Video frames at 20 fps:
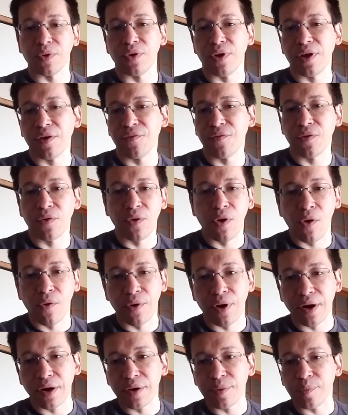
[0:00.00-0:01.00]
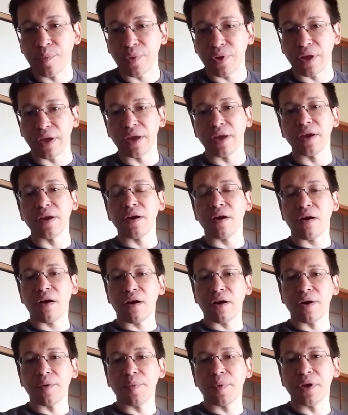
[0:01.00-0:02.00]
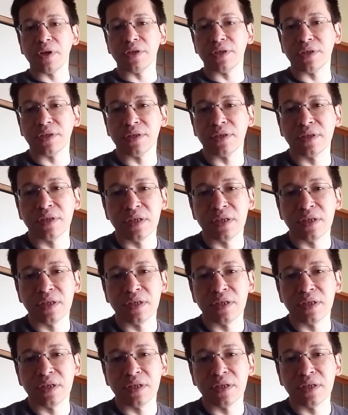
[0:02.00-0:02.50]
If you already play RPG,